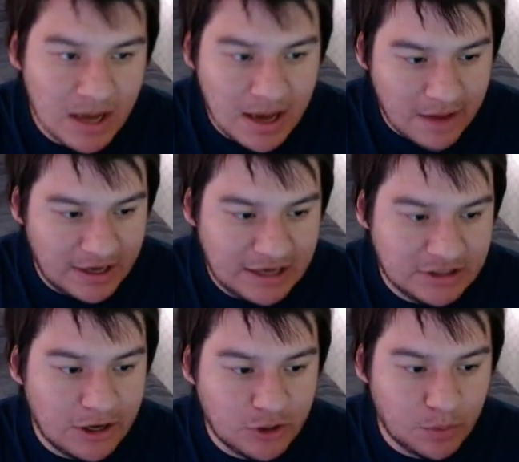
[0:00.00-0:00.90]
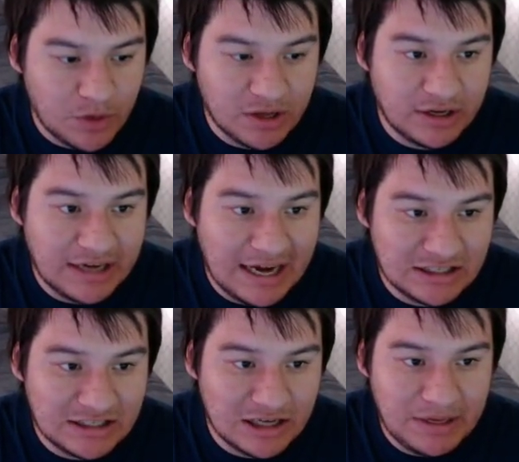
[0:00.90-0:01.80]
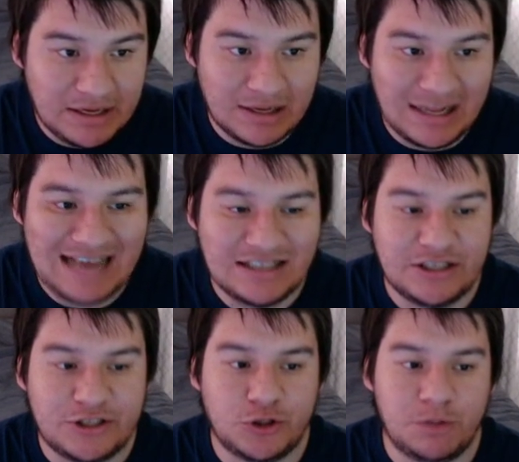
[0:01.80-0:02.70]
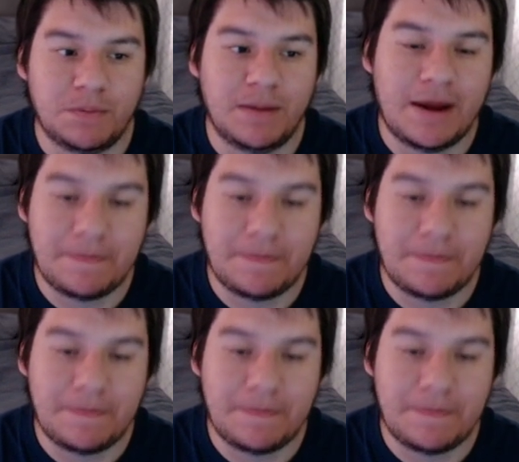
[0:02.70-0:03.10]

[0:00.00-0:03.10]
The next character we're going to look at is going to be Classic Superman.